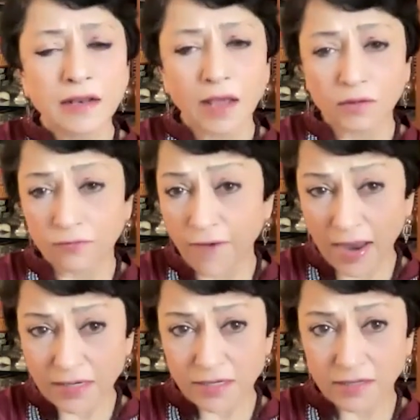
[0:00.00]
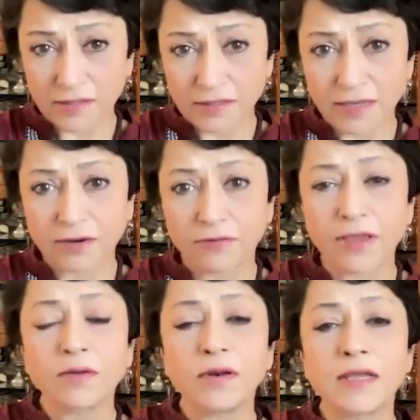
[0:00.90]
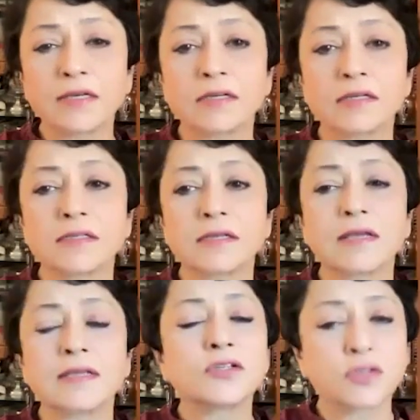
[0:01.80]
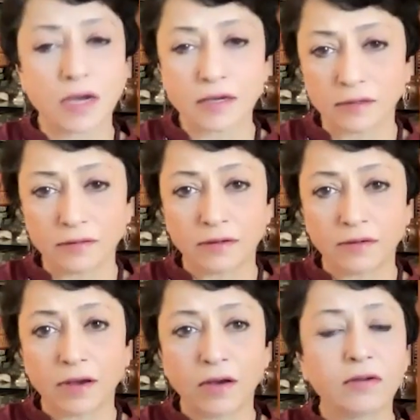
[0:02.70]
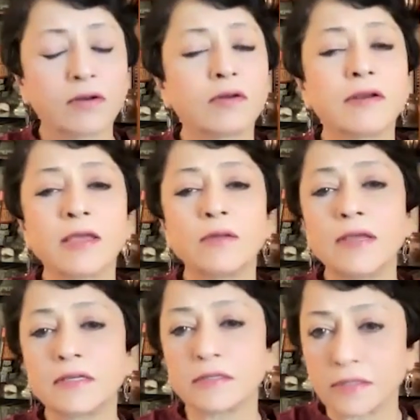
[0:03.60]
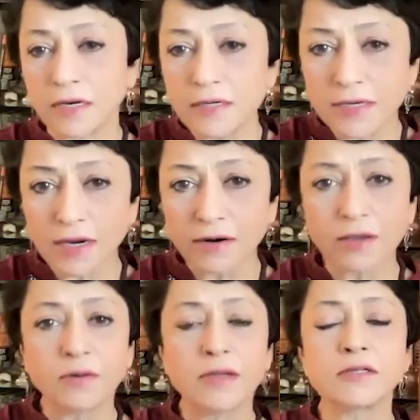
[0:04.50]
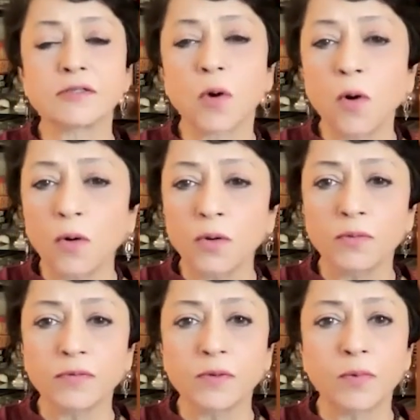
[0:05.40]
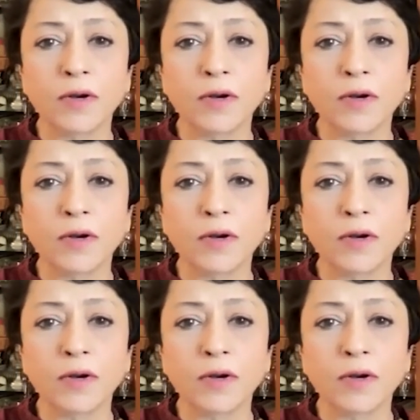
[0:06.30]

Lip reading: Now, the fact is that regulators struggle. Regulators in India, regulators all over the